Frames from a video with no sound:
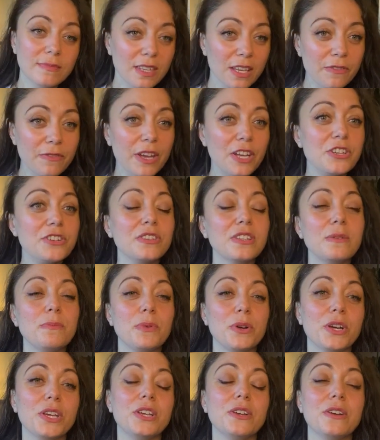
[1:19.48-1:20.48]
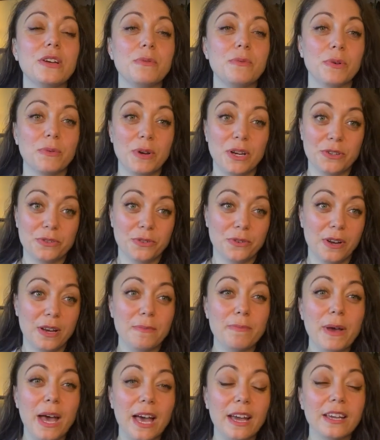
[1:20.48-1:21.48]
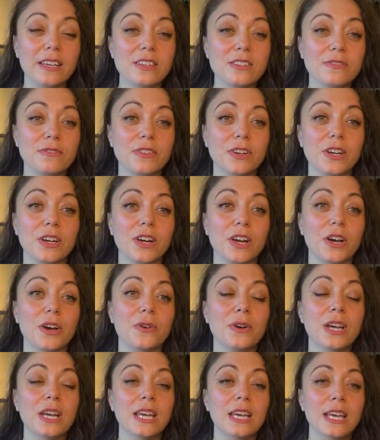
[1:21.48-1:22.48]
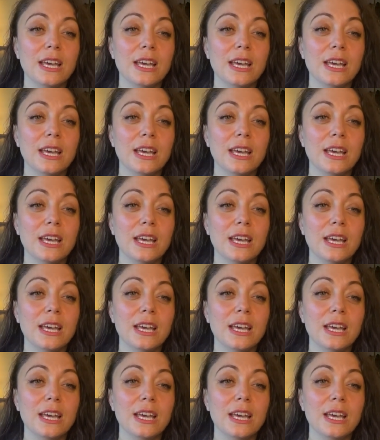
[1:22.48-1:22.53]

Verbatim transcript: Eventually, Mercury will retrograde back into Virgo.